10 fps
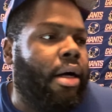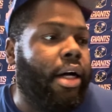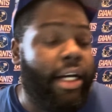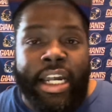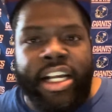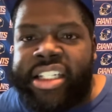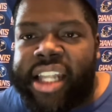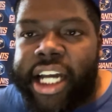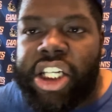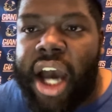He doesn't
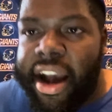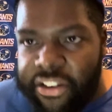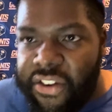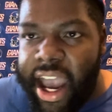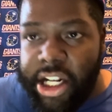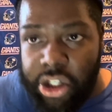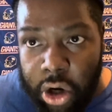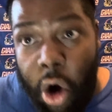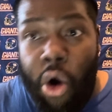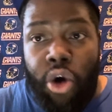like Giants fans. You know,
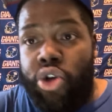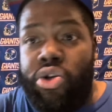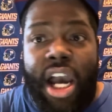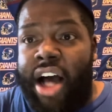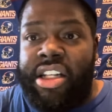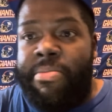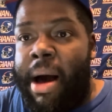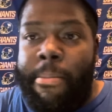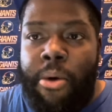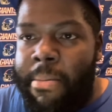the whole, I did my
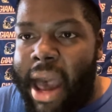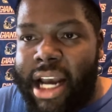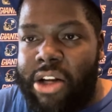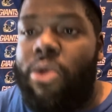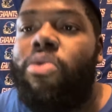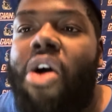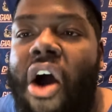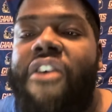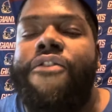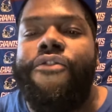boy McAdoo
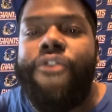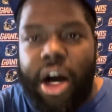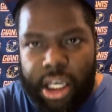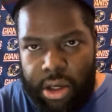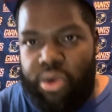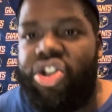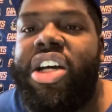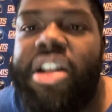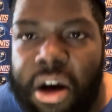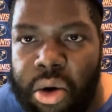wrong. Fuck you,
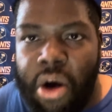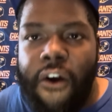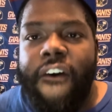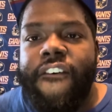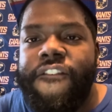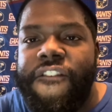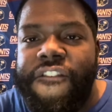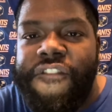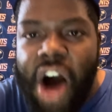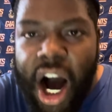Geno.
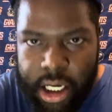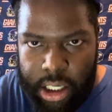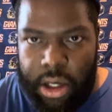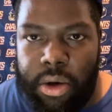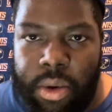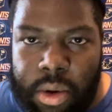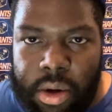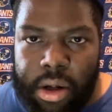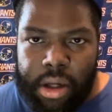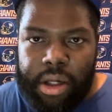Fuck you.
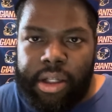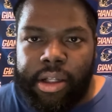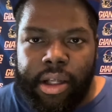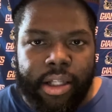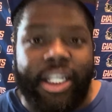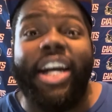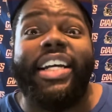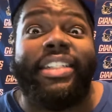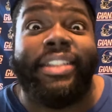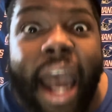To
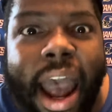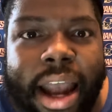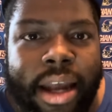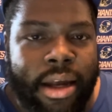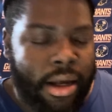this day.